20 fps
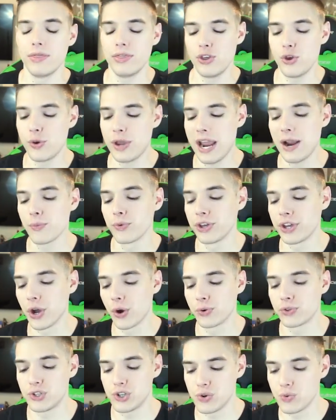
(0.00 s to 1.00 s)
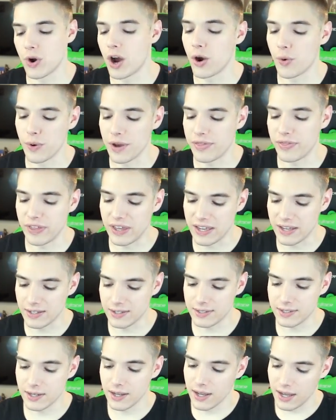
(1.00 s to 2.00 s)
you can't really go too wrong with
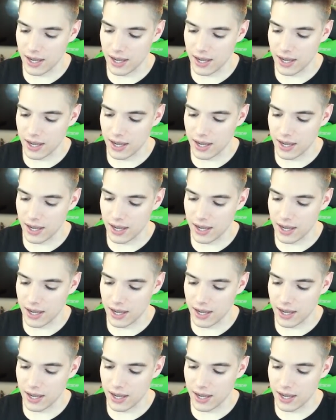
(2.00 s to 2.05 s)
these.